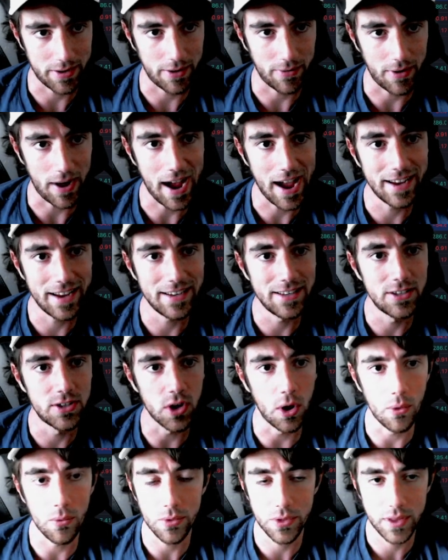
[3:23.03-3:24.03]
Now, I
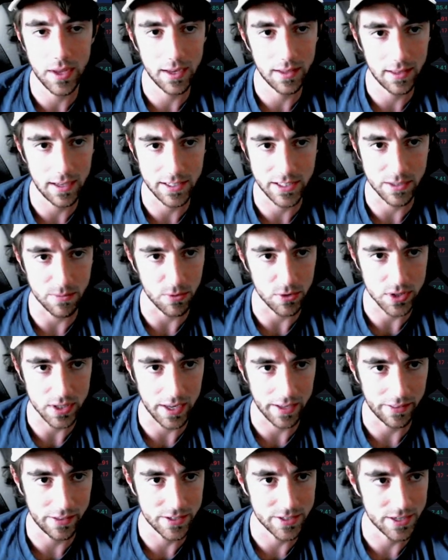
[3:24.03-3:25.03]
don't think that's the most
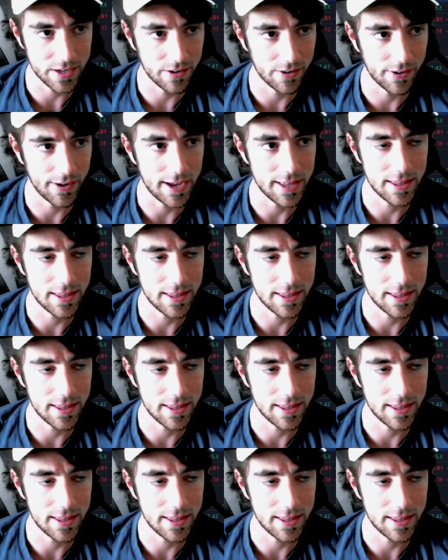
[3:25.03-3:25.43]
likely scenario.